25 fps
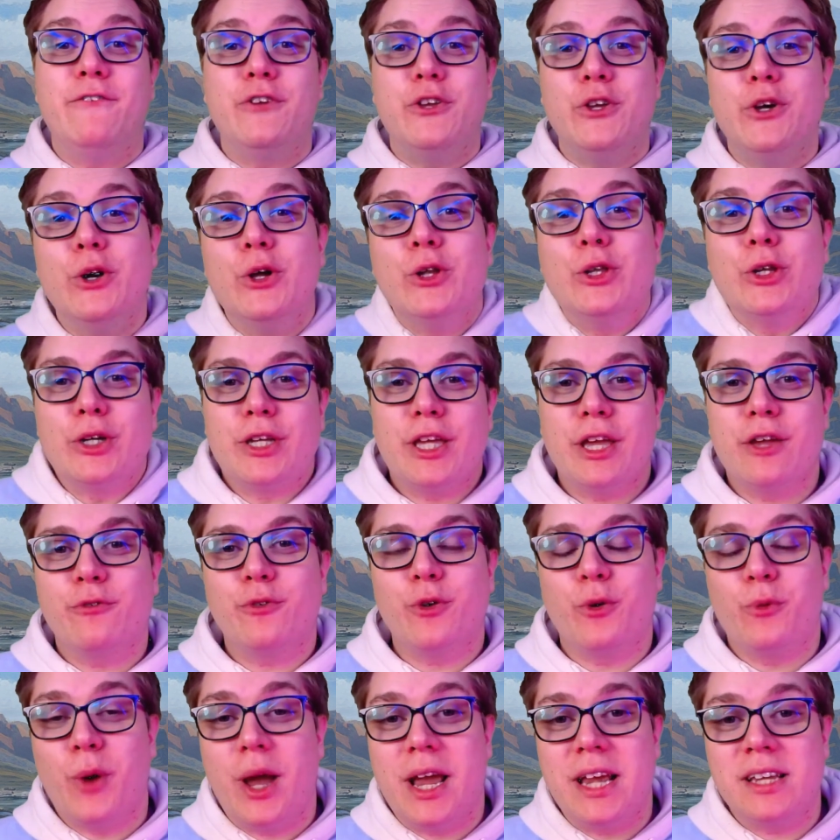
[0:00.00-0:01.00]
you're looking
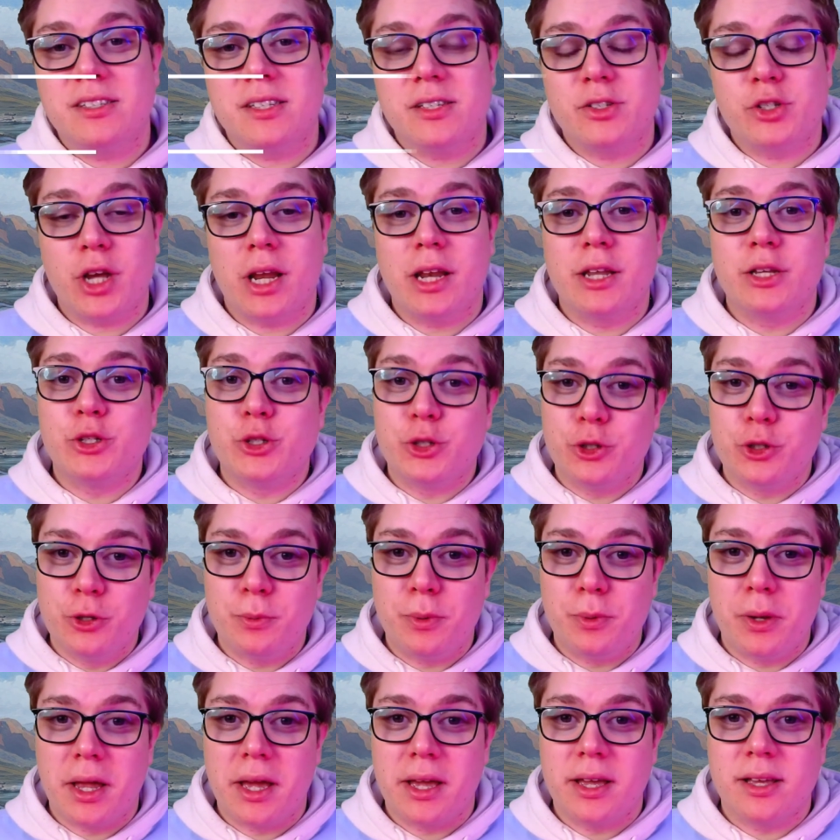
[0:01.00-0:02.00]
for ways to challenge your
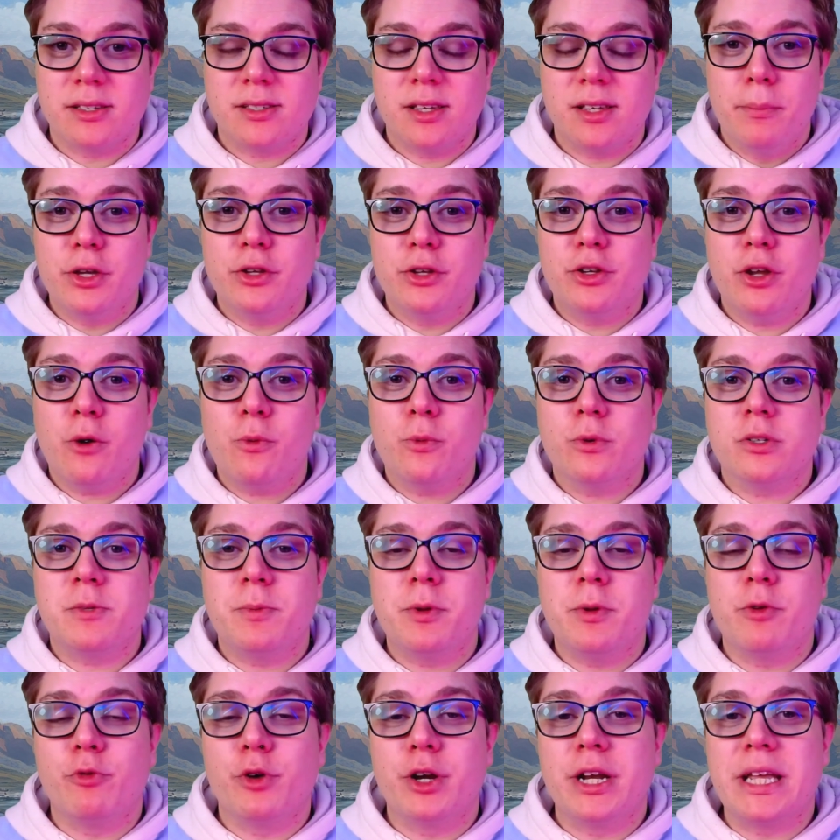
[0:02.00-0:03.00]
players, but you don't want to
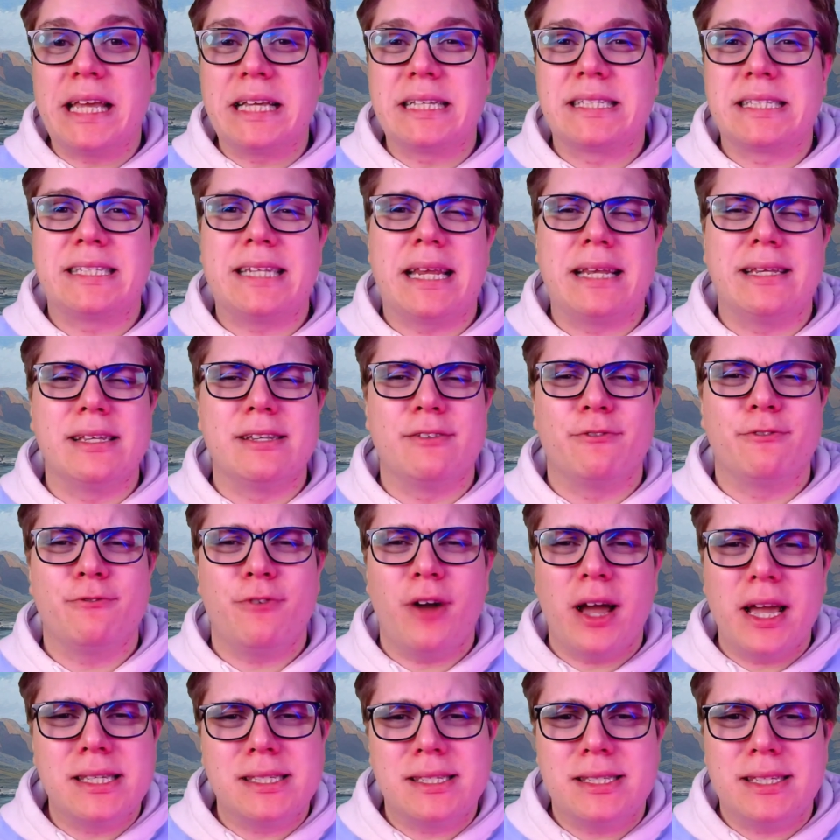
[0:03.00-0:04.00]
be running extended
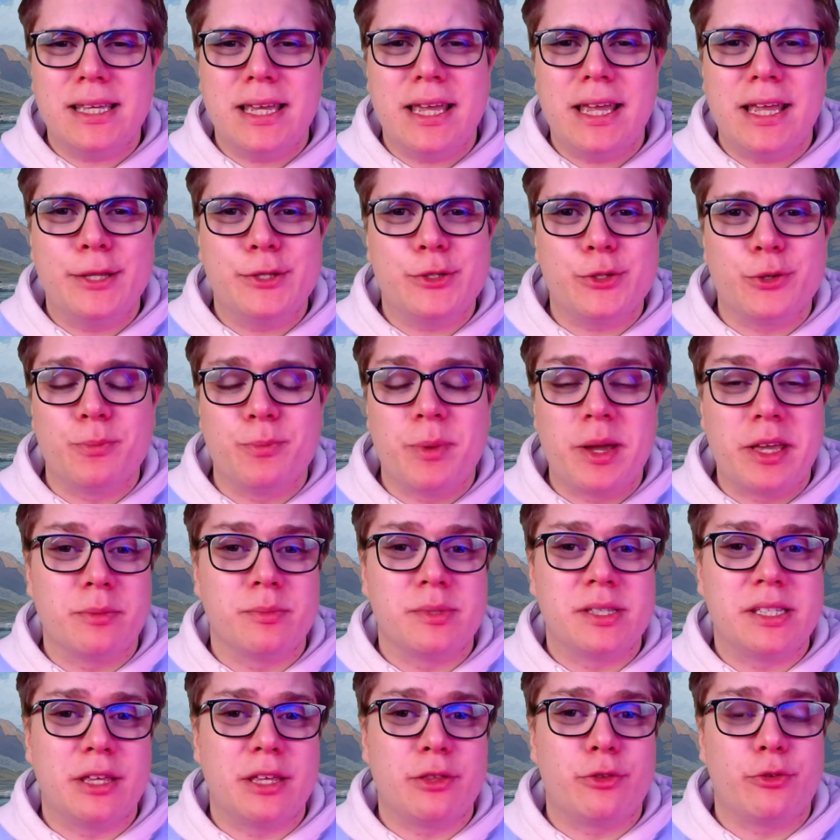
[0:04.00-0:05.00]
fight scenes or make
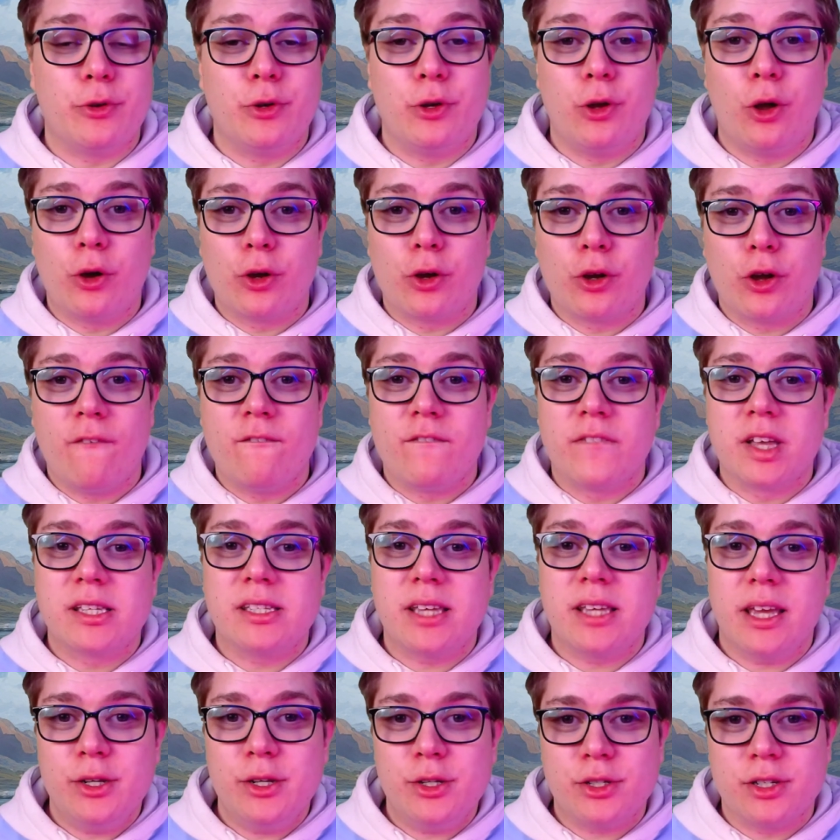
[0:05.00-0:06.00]
them sit through long
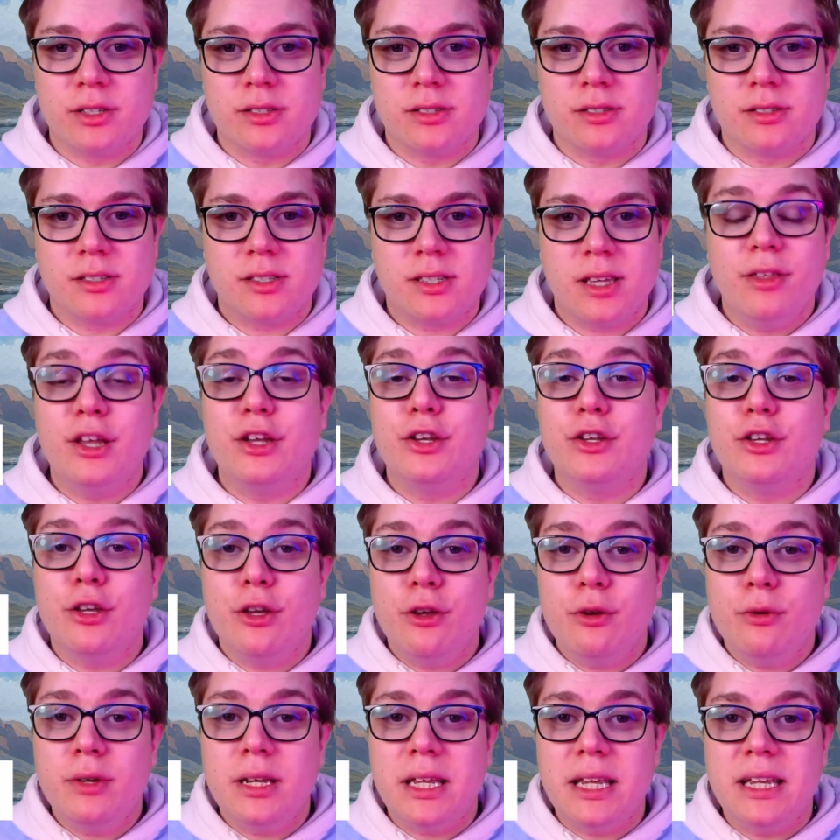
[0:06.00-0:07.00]
conversations, then
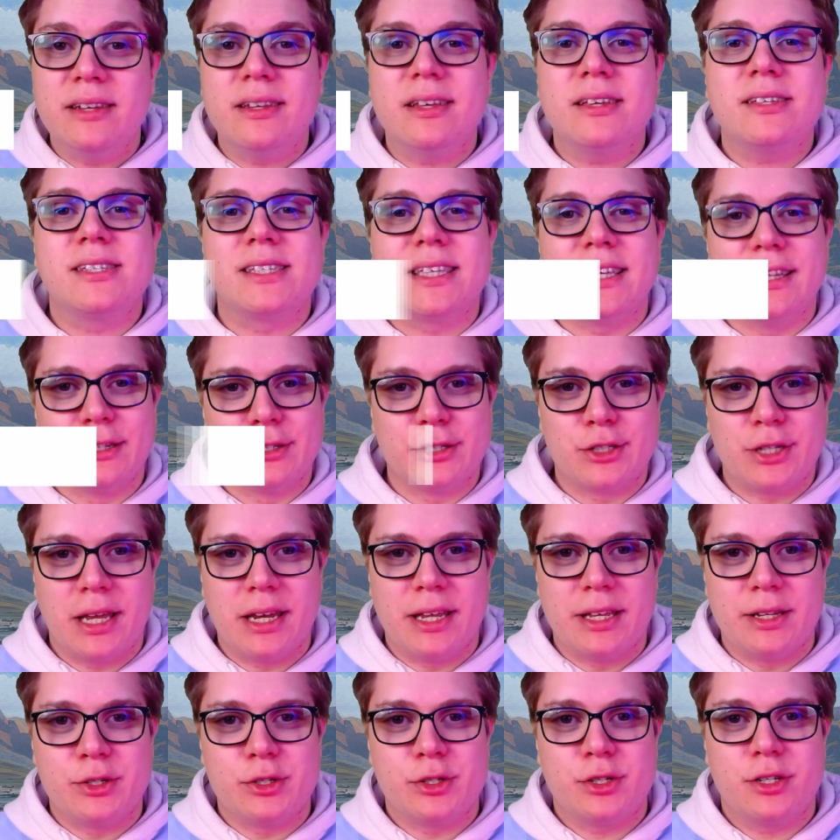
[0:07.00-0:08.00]
you need a skill
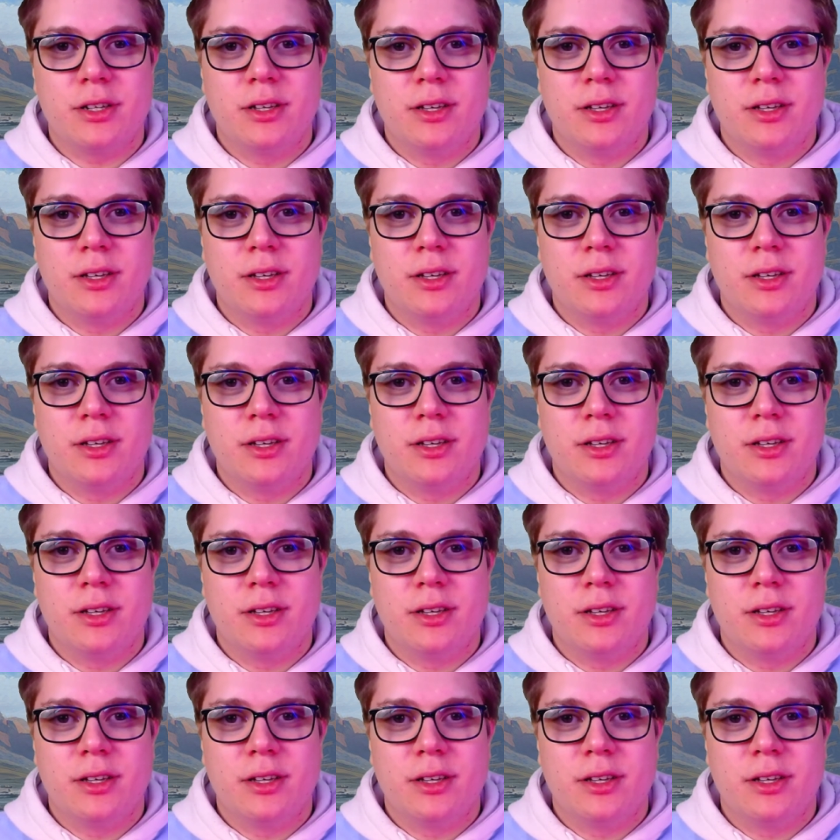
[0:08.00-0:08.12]
challenge.